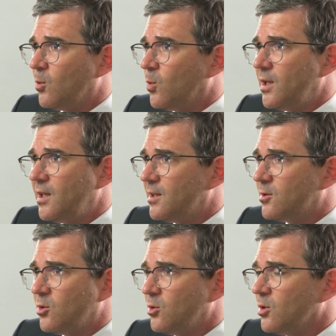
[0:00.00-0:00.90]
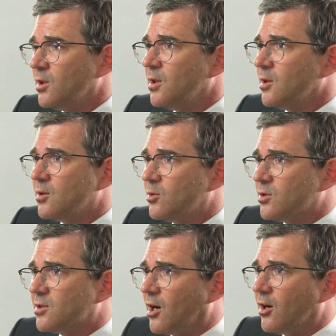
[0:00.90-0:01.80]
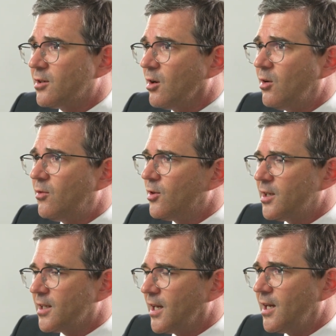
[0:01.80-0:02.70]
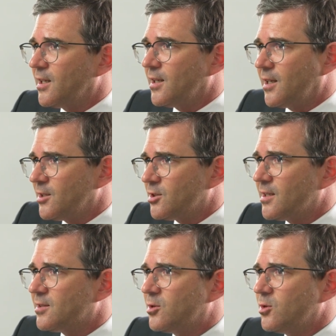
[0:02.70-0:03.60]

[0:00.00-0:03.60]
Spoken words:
We need to start over again and just